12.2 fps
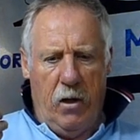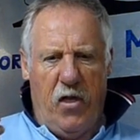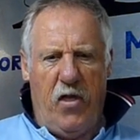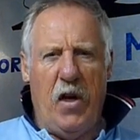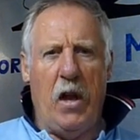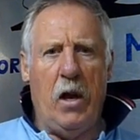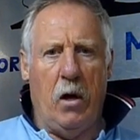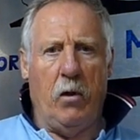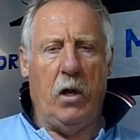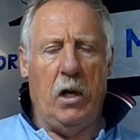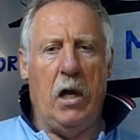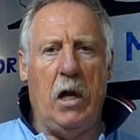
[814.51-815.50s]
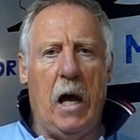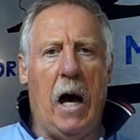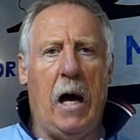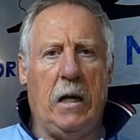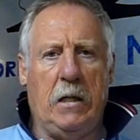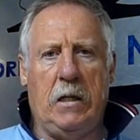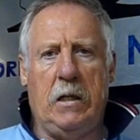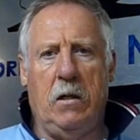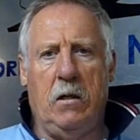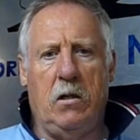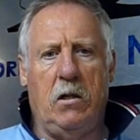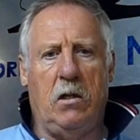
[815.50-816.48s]
thinner than the NAS
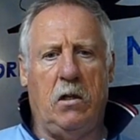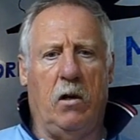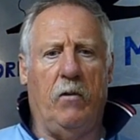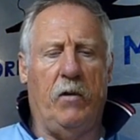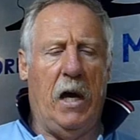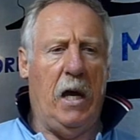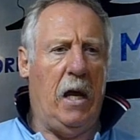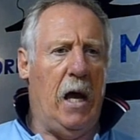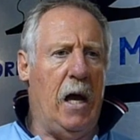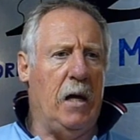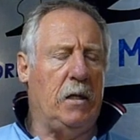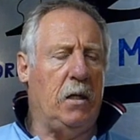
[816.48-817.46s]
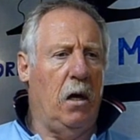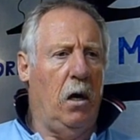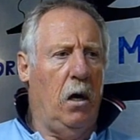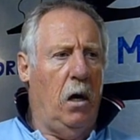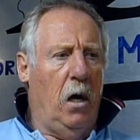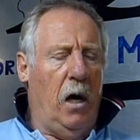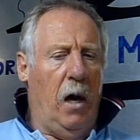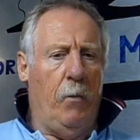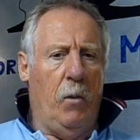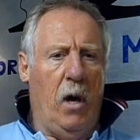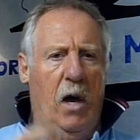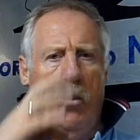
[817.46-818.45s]
stuff, the NAS,
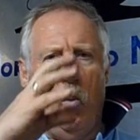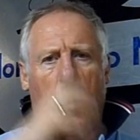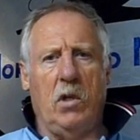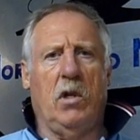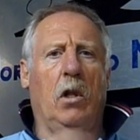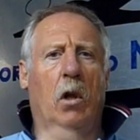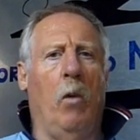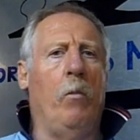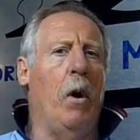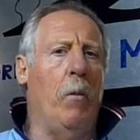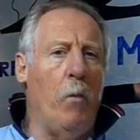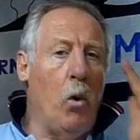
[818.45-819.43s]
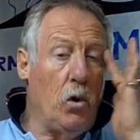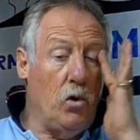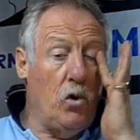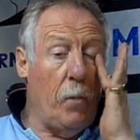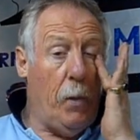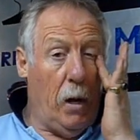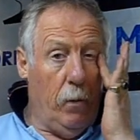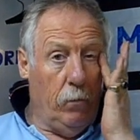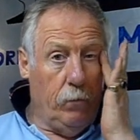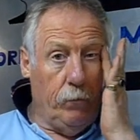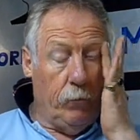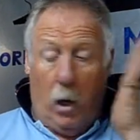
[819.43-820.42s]
it was a little bit more drippy.
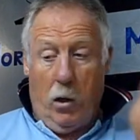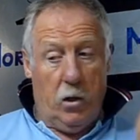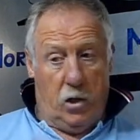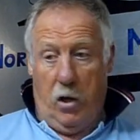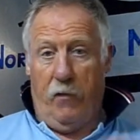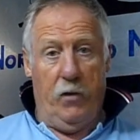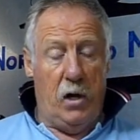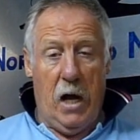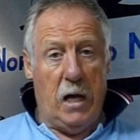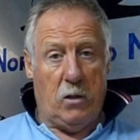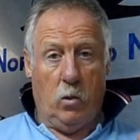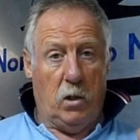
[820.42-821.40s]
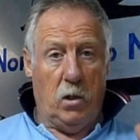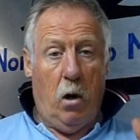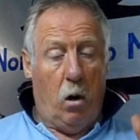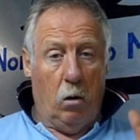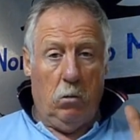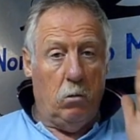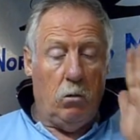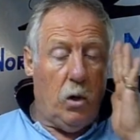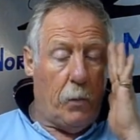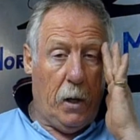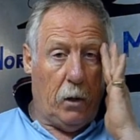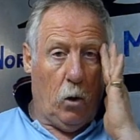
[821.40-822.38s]
The other stuff, the NAS, was not
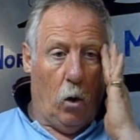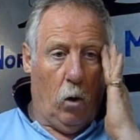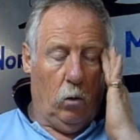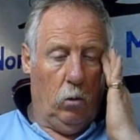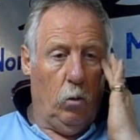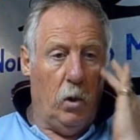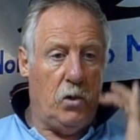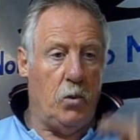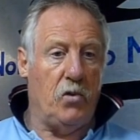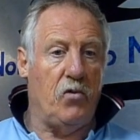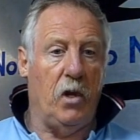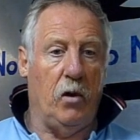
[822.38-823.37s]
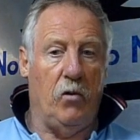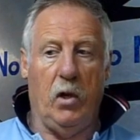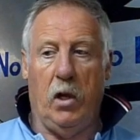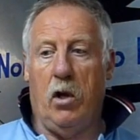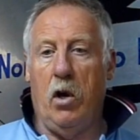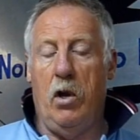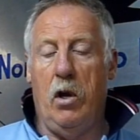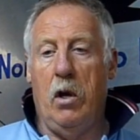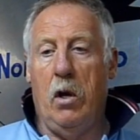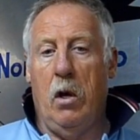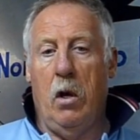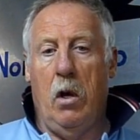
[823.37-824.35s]
drippy at all, which was really, really good.
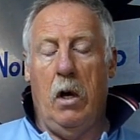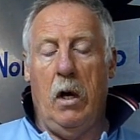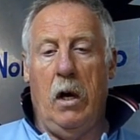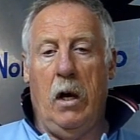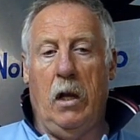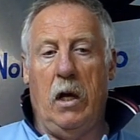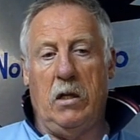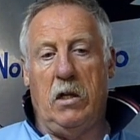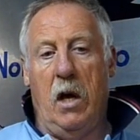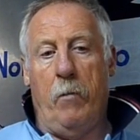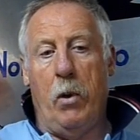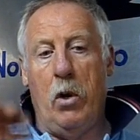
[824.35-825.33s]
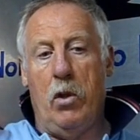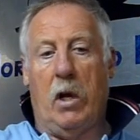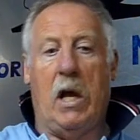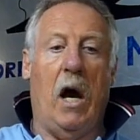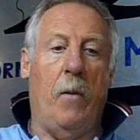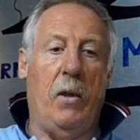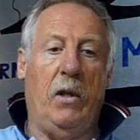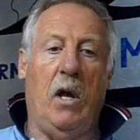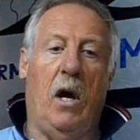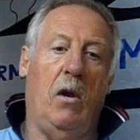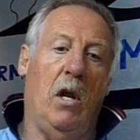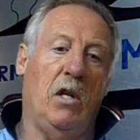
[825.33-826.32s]
Like I say, I put the carpet
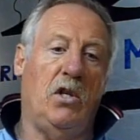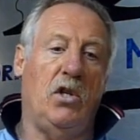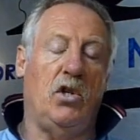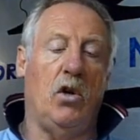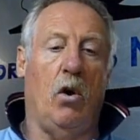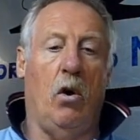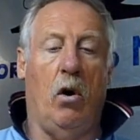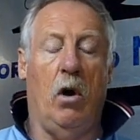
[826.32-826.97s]
down as you saw,